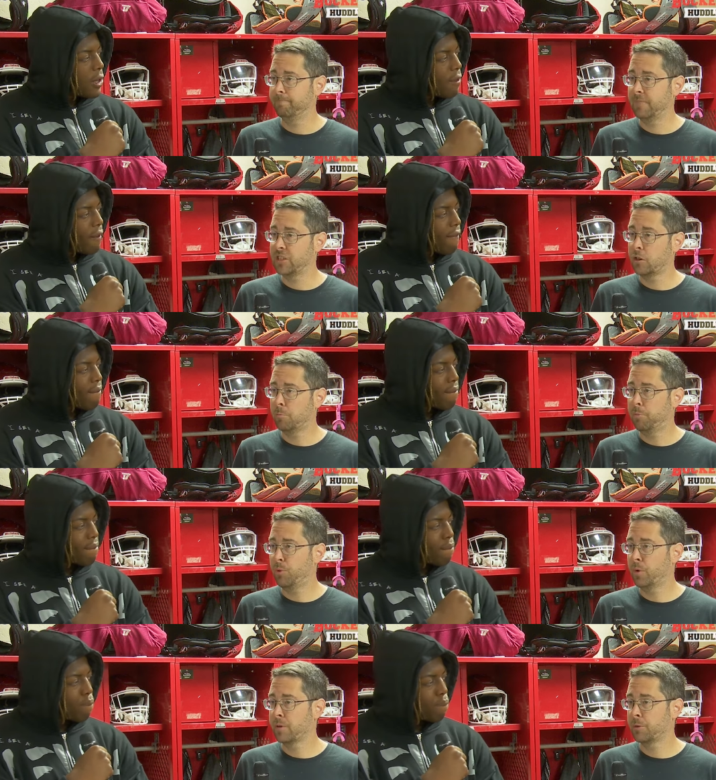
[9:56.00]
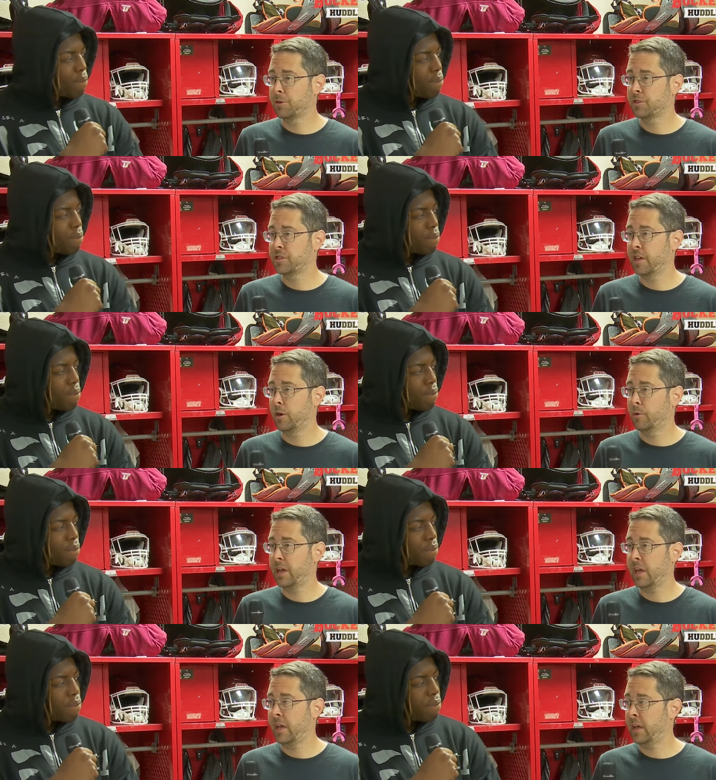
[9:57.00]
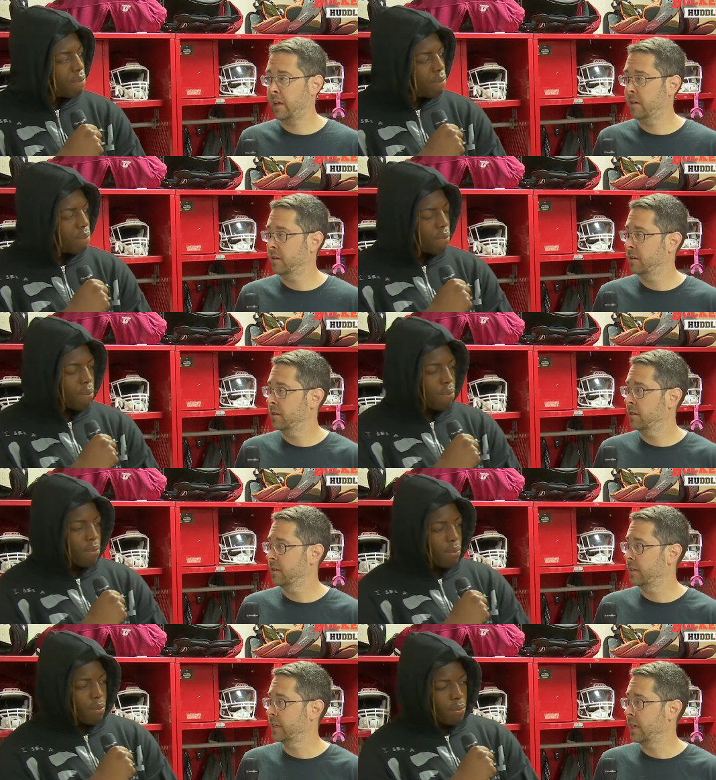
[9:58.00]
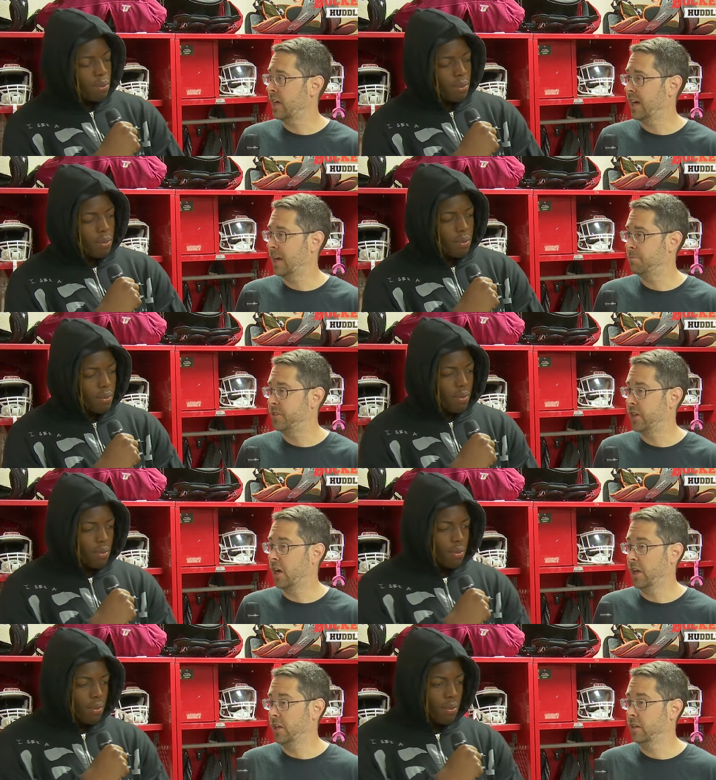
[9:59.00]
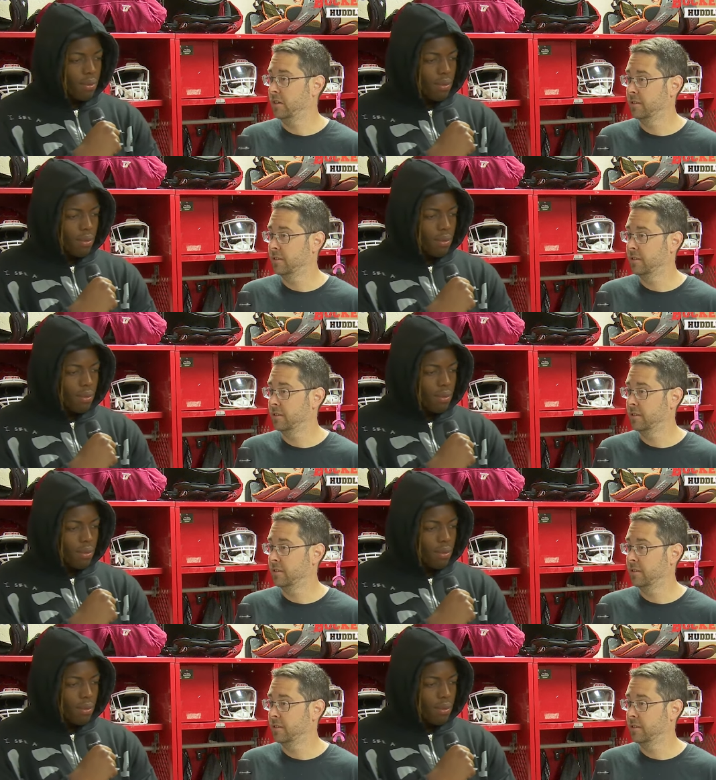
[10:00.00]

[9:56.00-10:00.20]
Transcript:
Speaker 1: is there a point where you just say, okay, like, I'm done?